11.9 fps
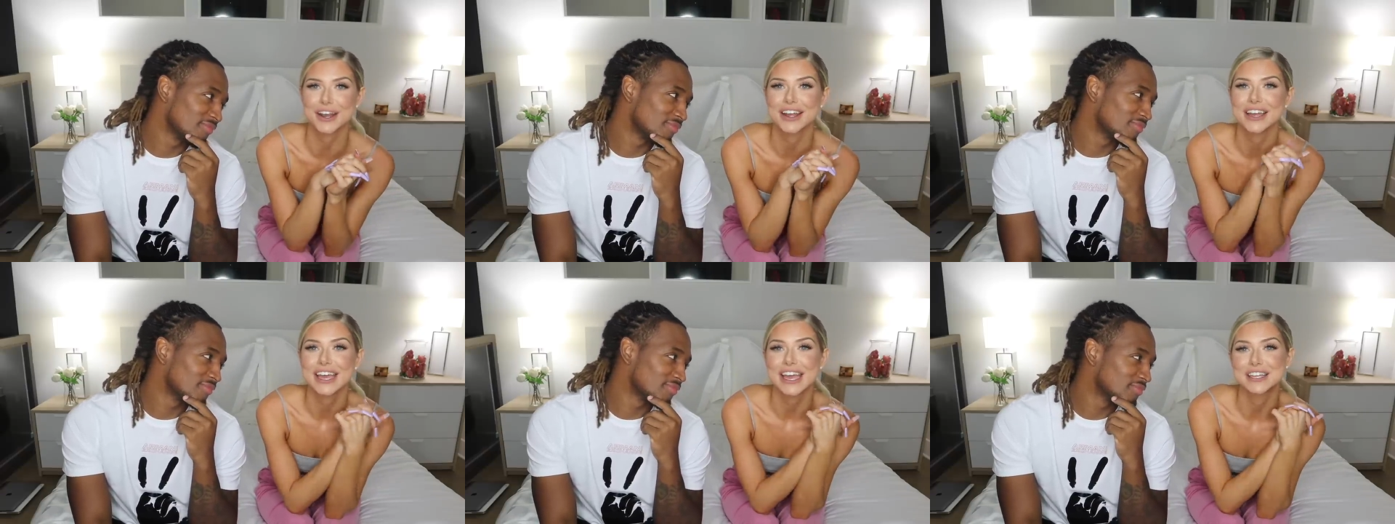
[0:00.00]
Speaker 1: Mm
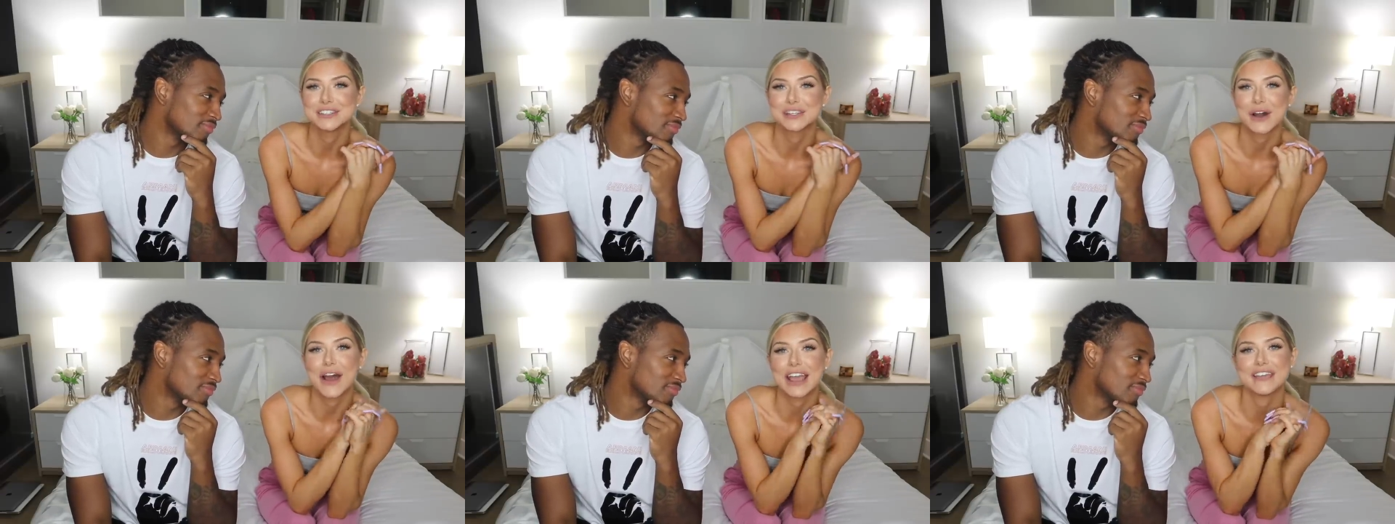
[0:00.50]
-hmm. And so
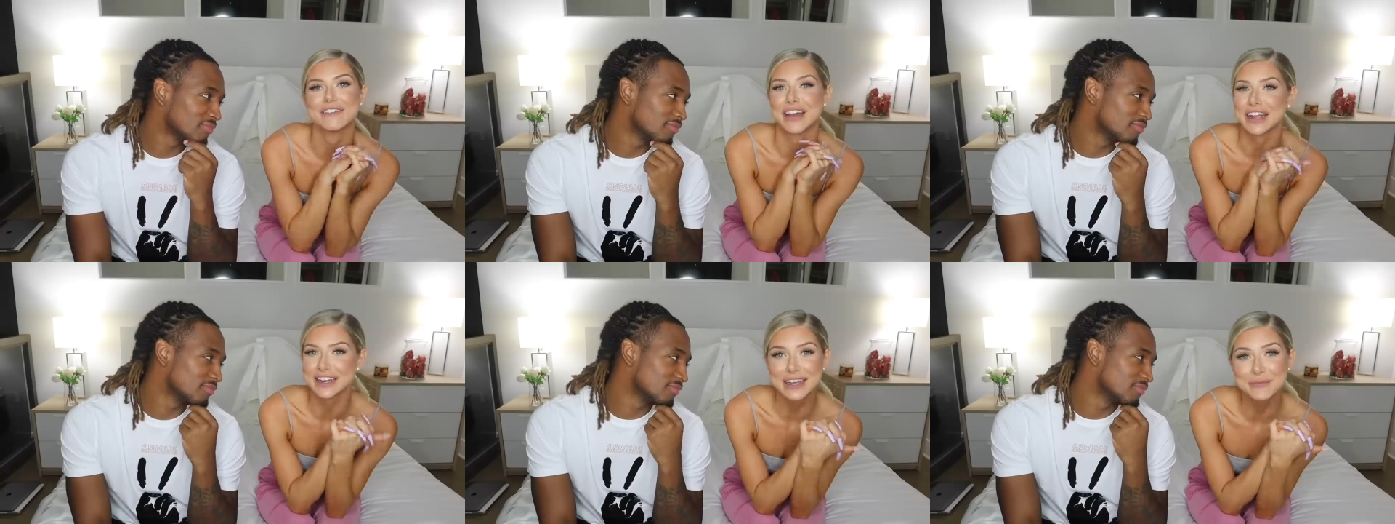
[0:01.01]
I
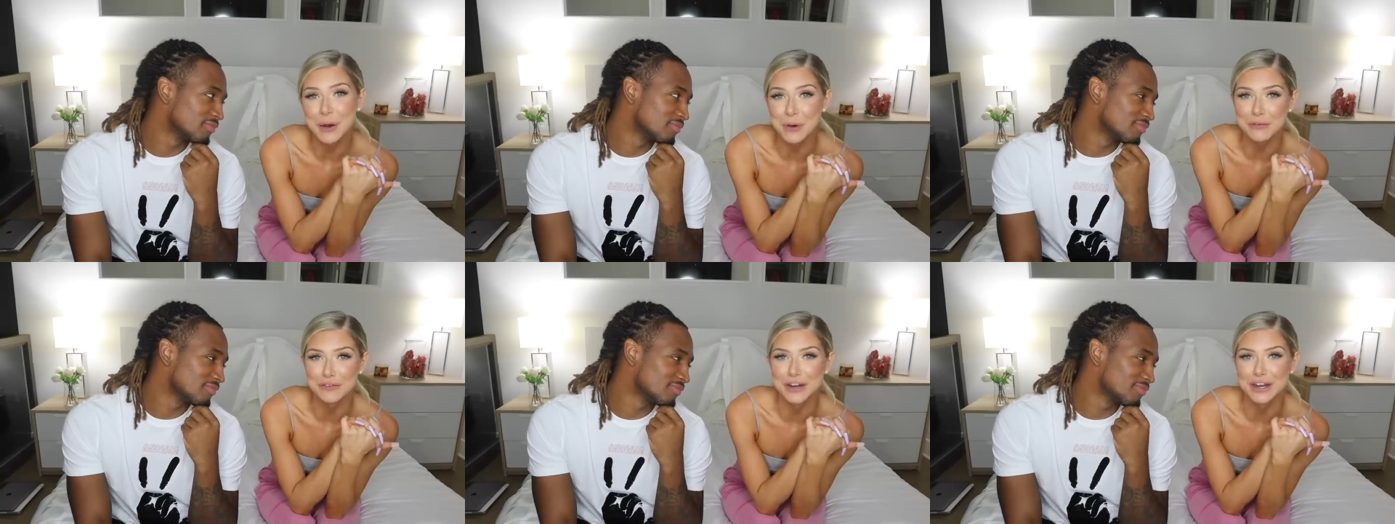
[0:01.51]
invited him
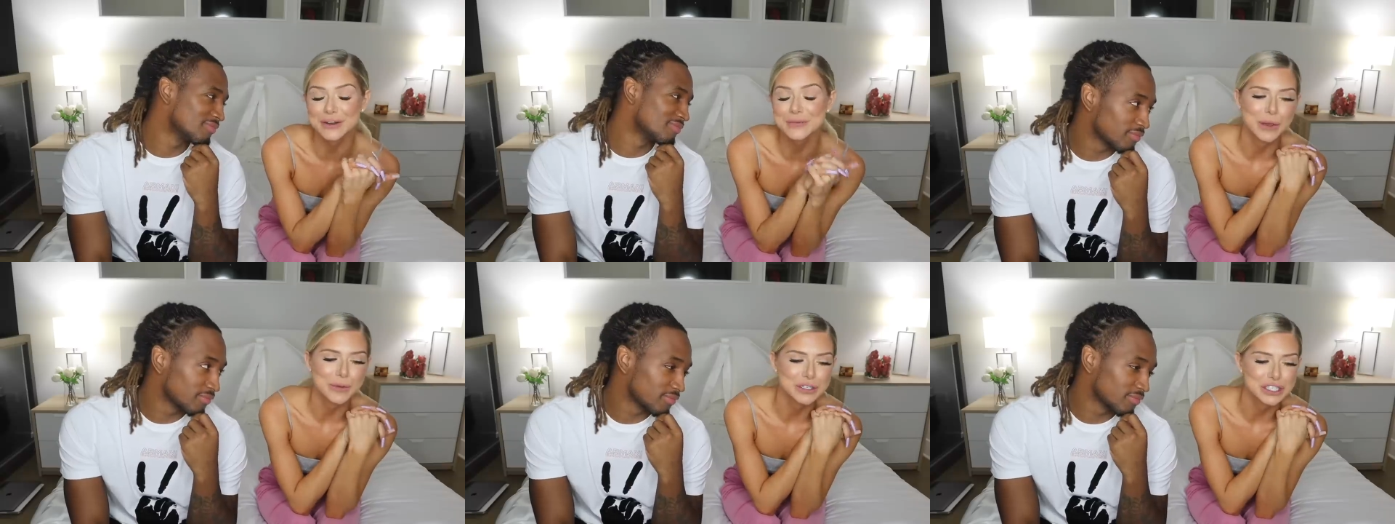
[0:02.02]
over.
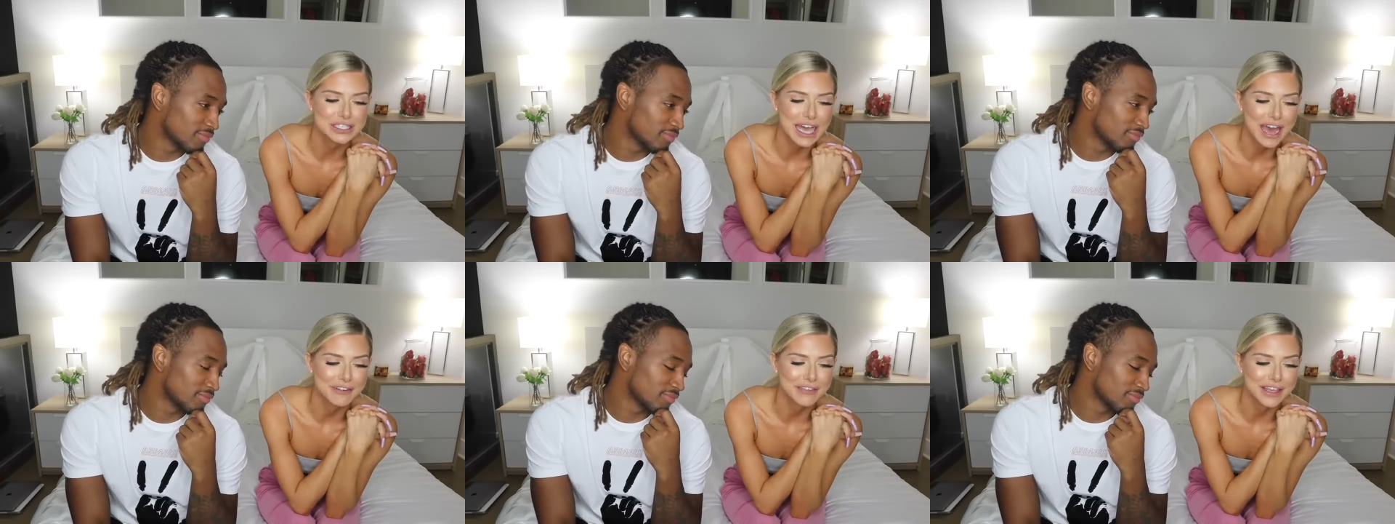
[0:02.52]
We were just
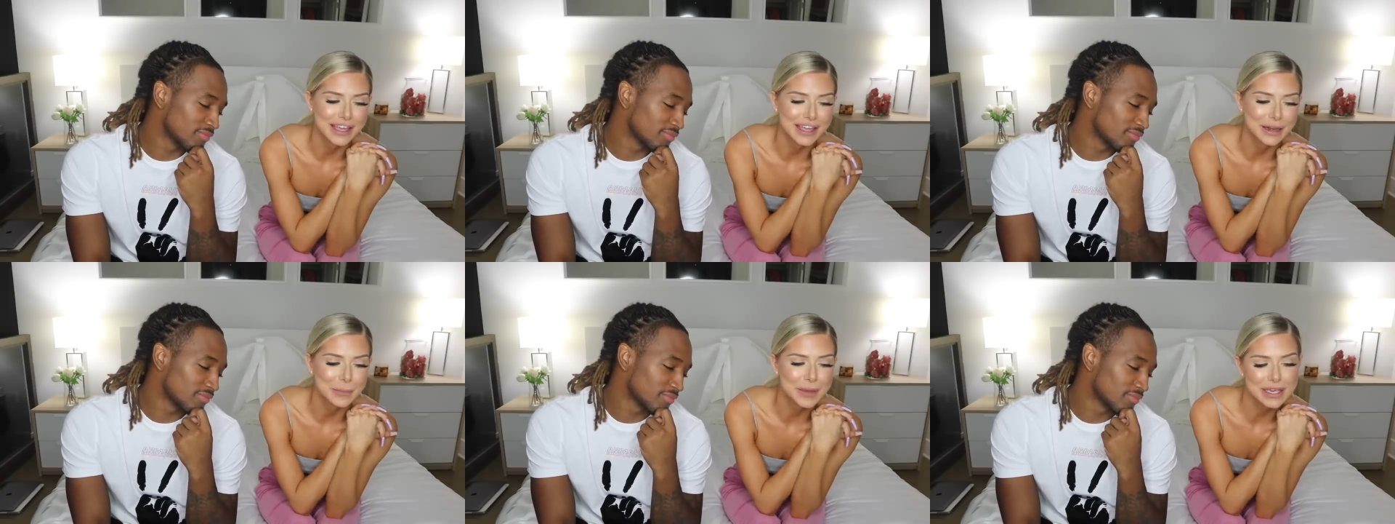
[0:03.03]

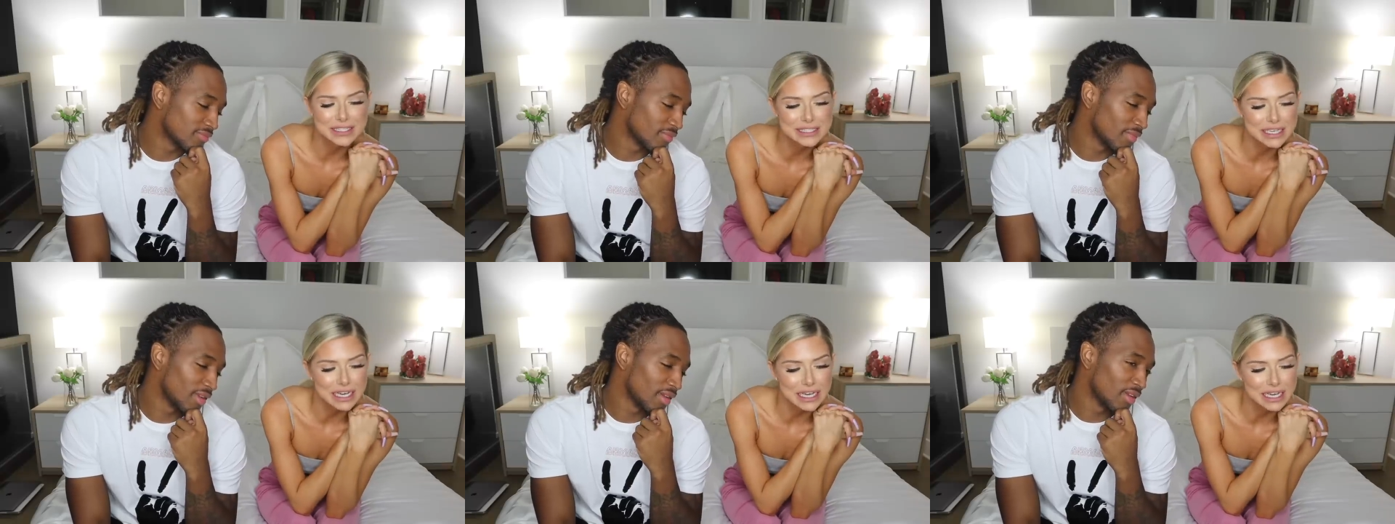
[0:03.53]
having
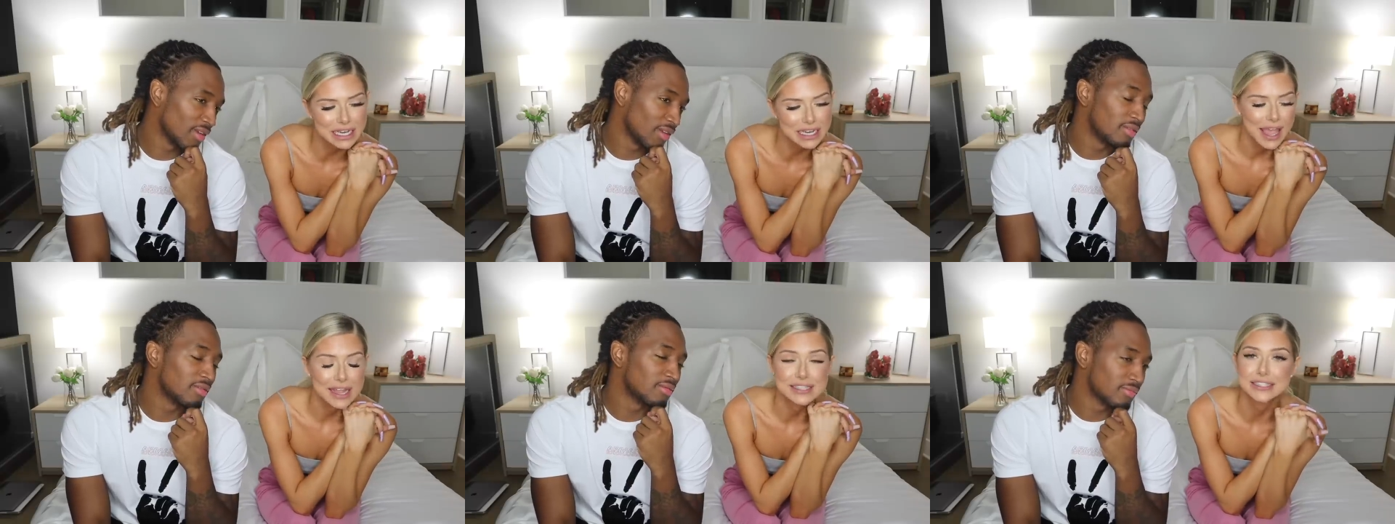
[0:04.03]
pizza
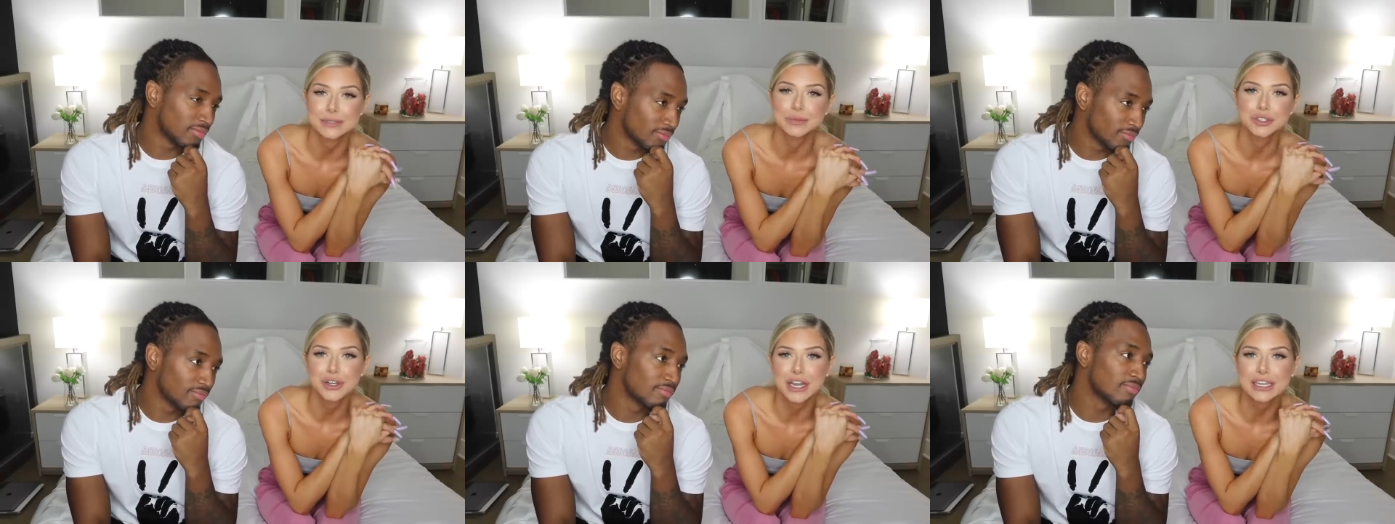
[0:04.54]
and some
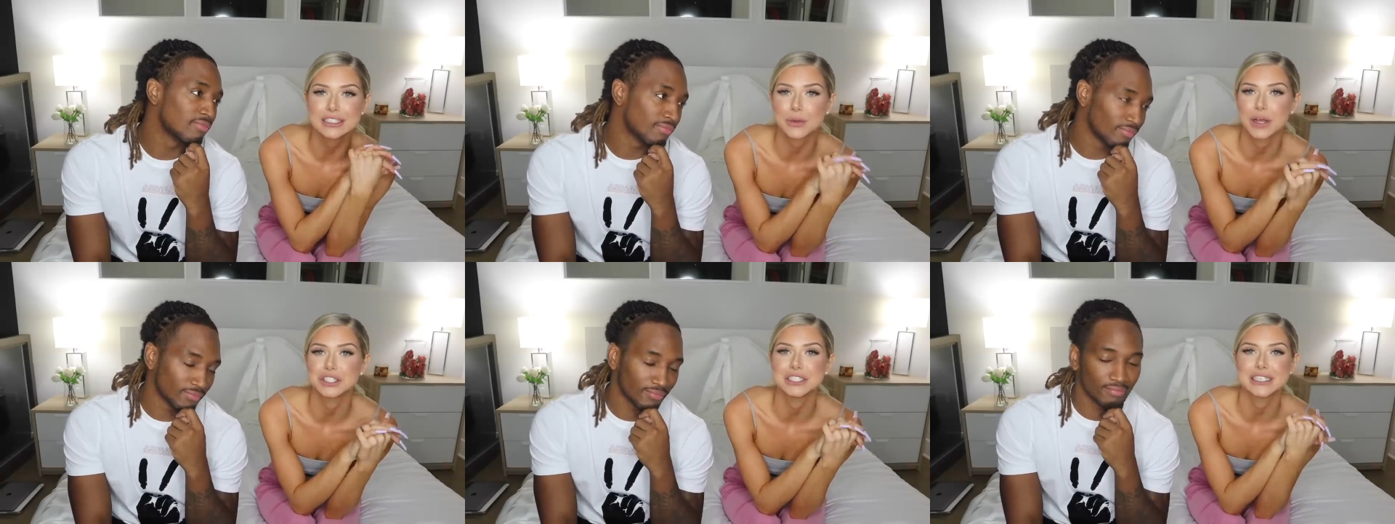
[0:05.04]
drinks,
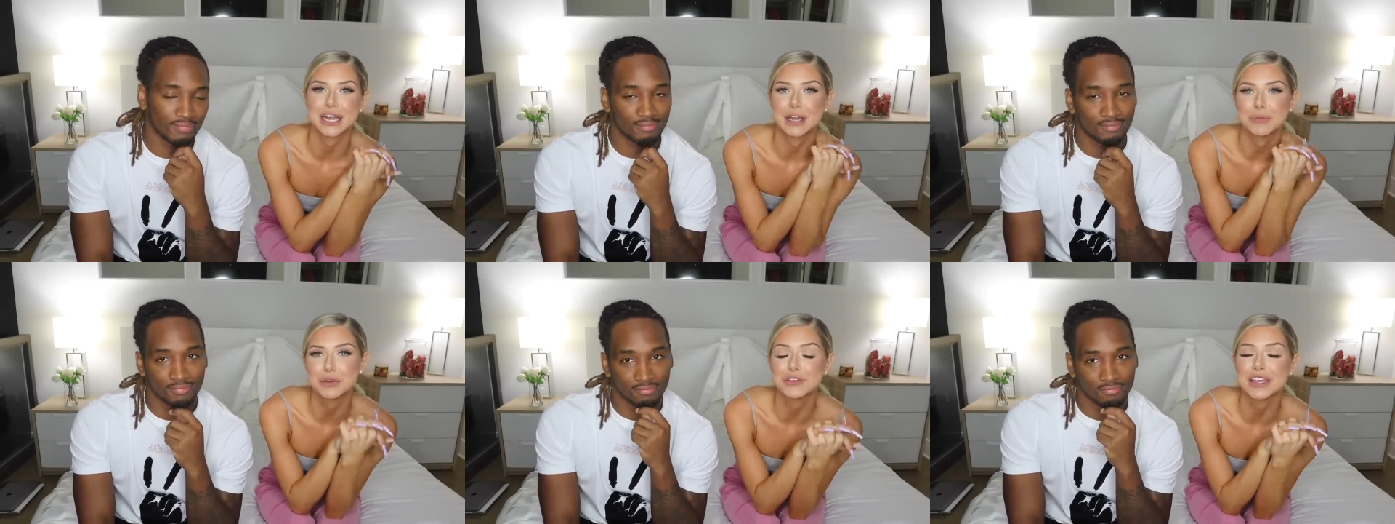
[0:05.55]
watching scary
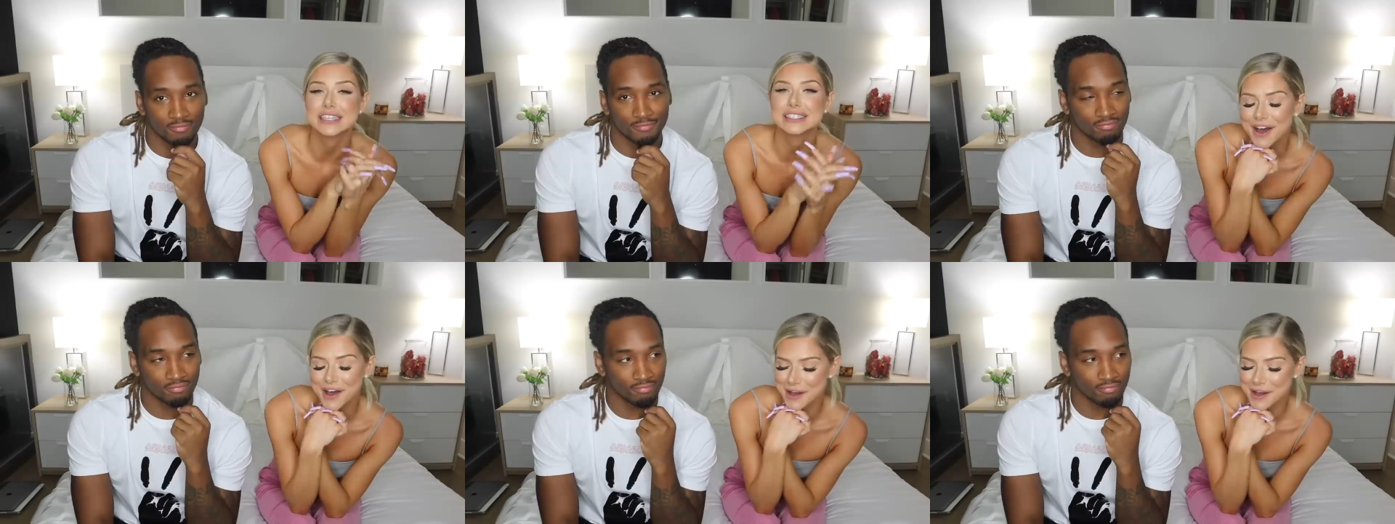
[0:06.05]
movies.